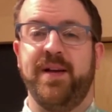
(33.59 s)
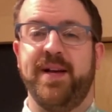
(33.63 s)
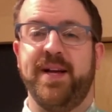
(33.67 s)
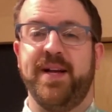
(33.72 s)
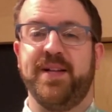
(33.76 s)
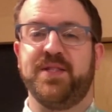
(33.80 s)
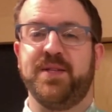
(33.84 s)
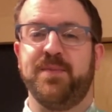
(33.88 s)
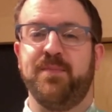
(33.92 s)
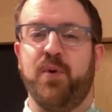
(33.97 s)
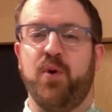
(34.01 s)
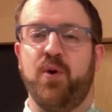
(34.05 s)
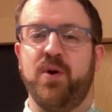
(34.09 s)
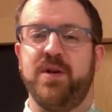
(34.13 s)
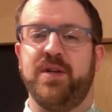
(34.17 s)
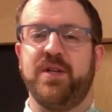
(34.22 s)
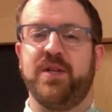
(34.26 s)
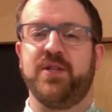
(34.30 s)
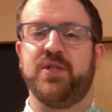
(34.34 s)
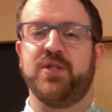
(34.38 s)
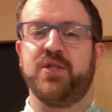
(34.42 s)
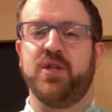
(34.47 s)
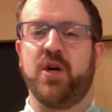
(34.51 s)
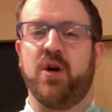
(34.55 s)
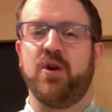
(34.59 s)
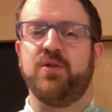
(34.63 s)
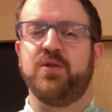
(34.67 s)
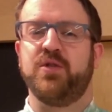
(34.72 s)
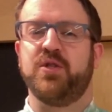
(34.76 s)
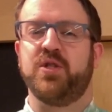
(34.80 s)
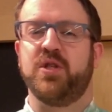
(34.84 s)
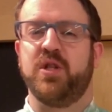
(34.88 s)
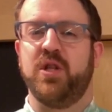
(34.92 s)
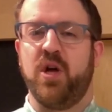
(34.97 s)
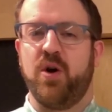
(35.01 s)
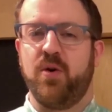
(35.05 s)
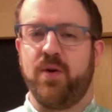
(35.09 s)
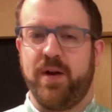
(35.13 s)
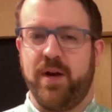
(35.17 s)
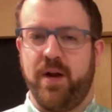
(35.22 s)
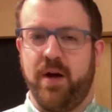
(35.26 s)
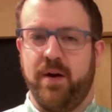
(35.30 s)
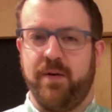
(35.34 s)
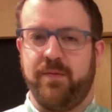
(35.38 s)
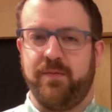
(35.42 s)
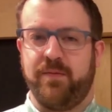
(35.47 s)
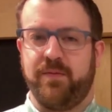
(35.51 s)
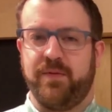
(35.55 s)
it's important to start slow
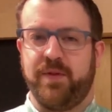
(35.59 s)
enough